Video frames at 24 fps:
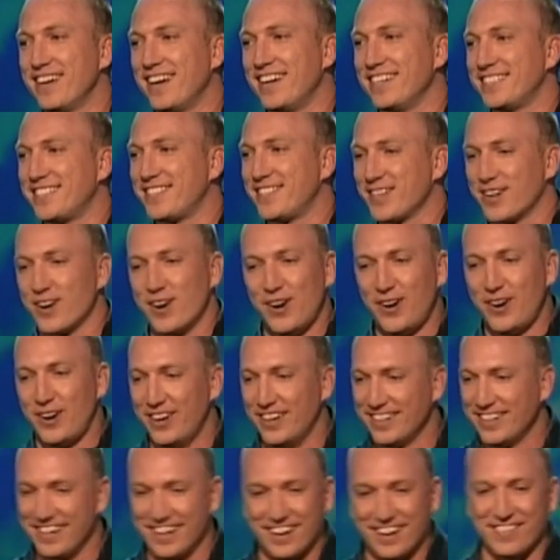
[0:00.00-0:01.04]
know. That's the
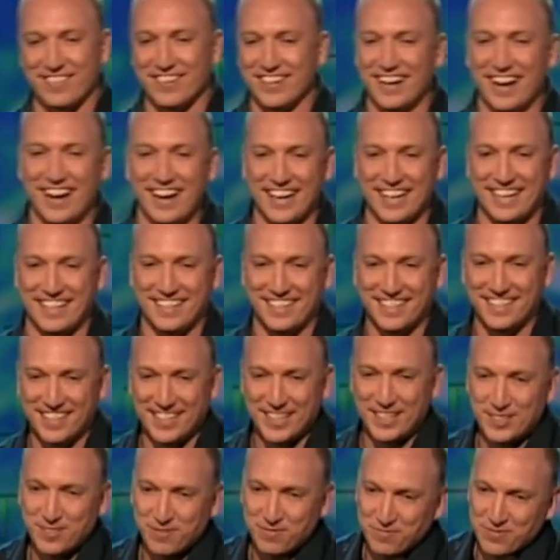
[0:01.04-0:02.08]
goal every night.
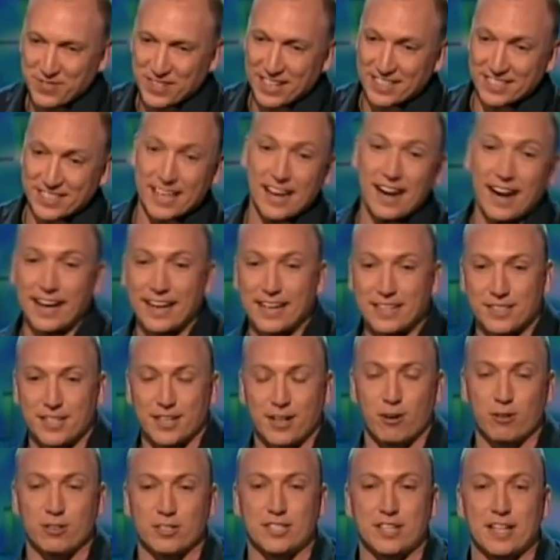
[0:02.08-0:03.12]
Because then I get to
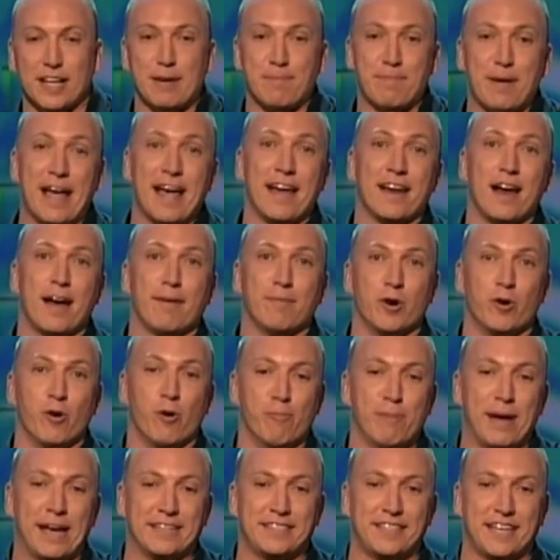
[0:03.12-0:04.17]
go to sleep and I'm a
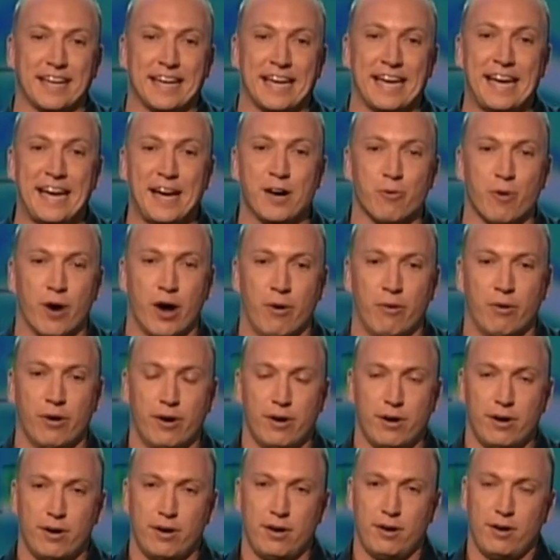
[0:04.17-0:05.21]
romantic hero.
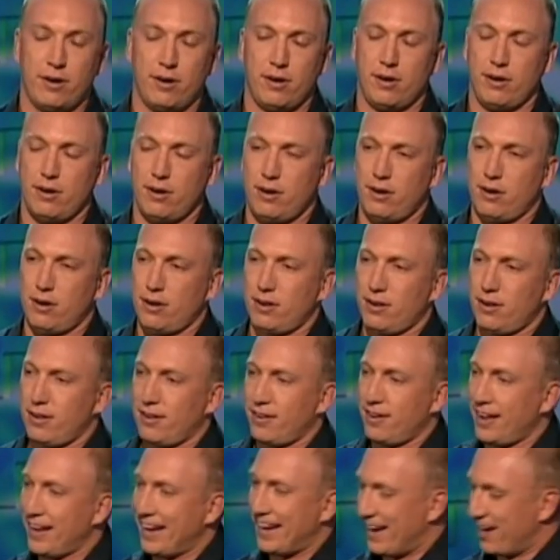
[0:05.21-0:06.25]

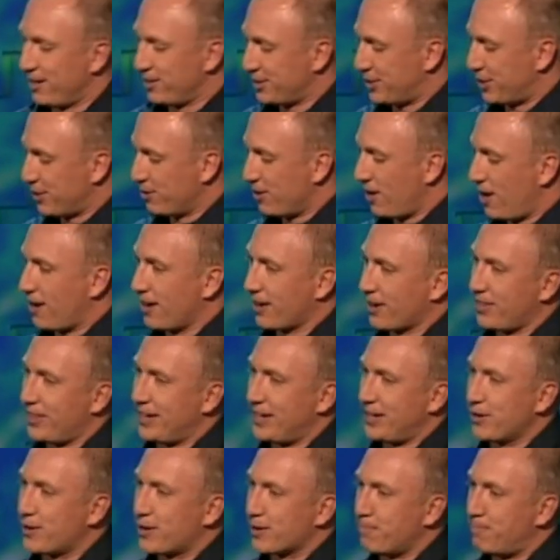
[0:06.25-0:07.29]
I held you longer
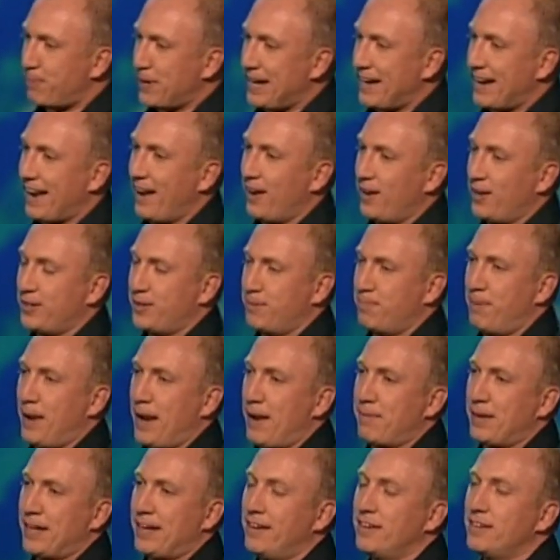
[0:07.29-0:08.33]
than you could be held,
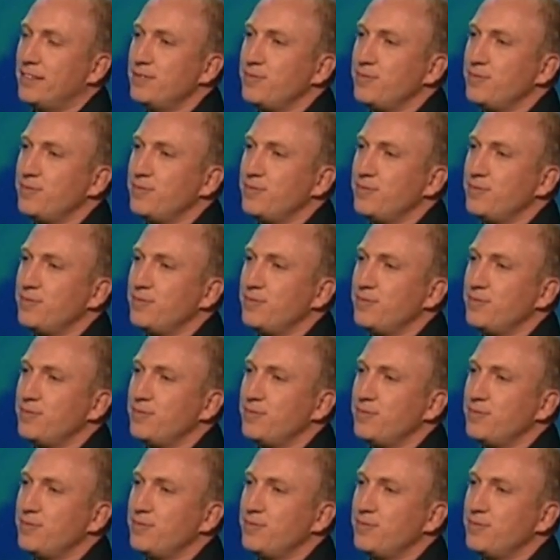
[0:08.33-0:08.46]
baby.